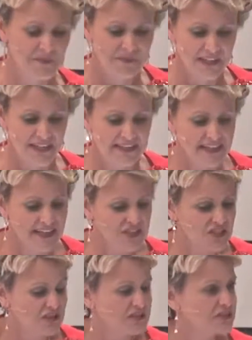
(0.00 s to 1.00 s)
and then I
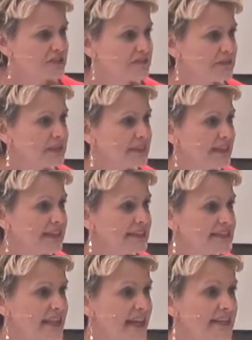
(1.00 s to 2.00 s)
show it to them, and
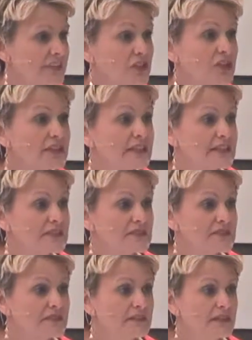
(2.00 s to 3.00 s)
inside are cookies